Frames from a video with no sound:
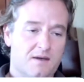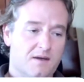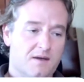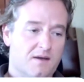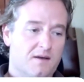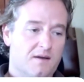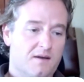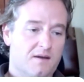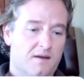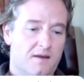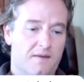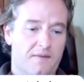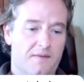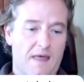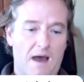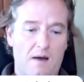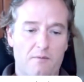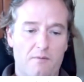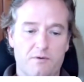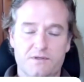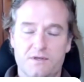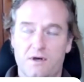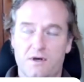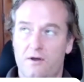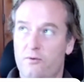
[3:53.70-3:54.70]
And that
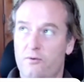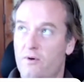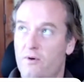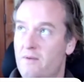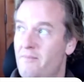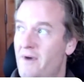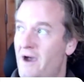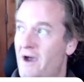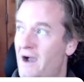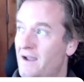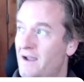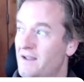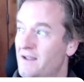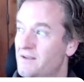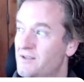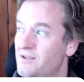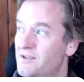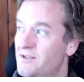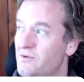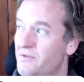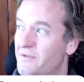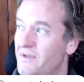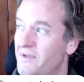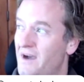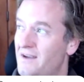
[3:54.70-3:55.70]
was all the way back in
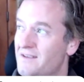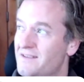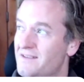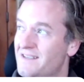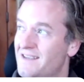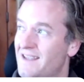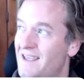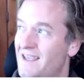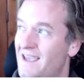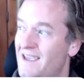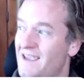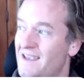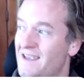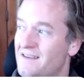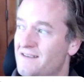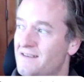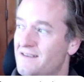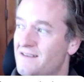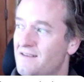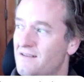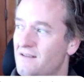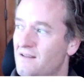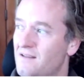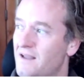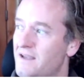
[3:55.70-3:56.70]
2008,
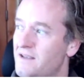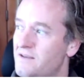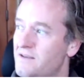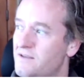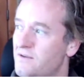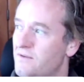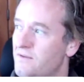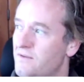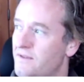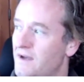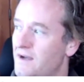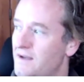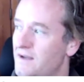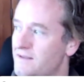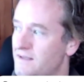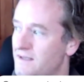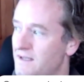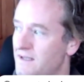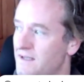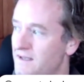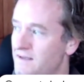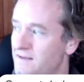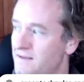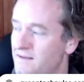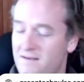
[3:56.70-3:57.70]
late
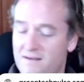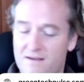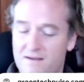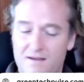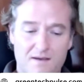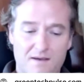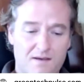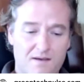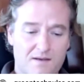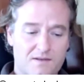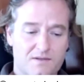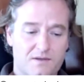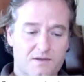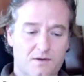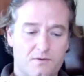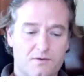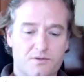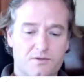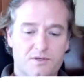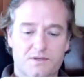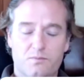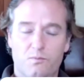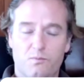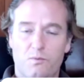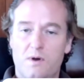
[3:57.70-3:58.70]
2008. So it was
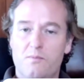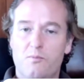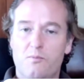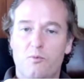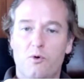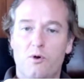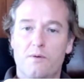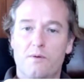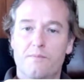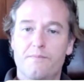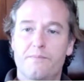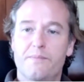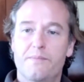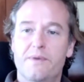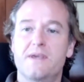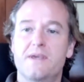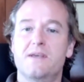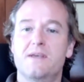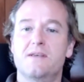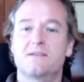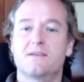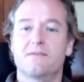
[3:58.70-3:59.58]
just one more piece of the